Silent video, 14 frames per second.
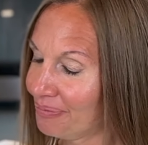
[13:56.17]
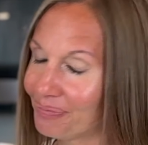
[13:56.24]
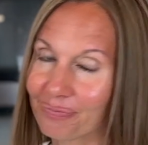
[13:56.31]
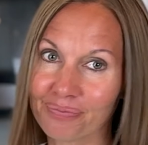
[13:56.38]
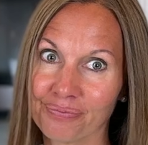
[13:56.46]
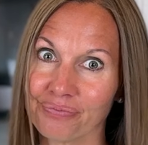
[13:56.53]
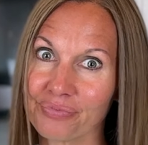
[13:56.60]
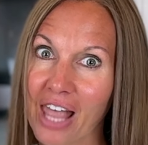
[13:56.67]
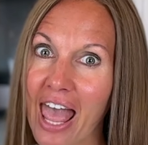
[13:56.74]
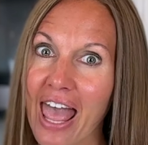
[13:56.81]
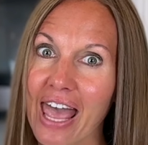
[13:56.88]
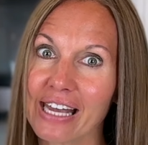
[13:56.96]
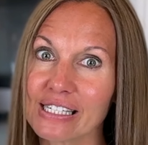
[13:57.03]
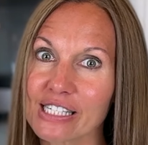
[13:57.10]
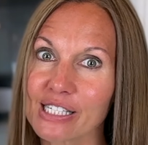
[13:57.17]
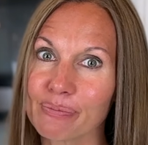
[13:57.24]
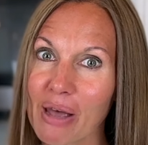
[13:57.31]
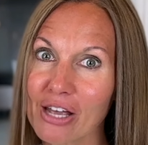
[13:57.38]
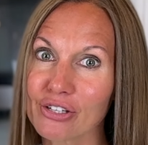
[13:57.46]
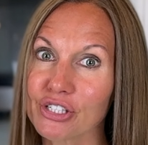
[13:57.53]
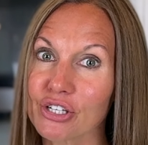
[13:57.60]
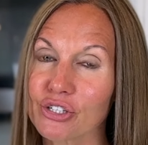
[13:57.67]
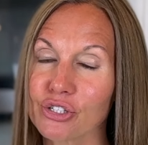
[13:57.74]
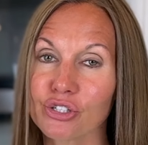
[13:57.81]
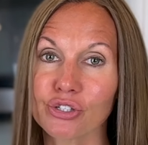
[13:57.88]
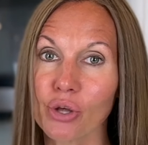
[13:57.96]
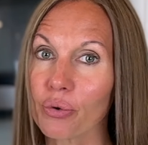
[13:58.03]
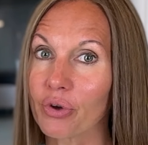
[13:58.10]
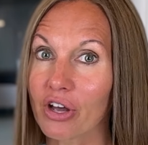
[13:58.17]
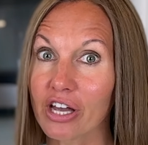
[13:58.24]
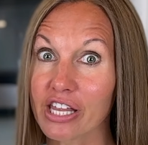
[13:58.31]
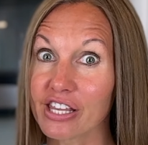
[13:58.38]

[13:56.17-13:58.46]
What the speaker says: And it smells so good.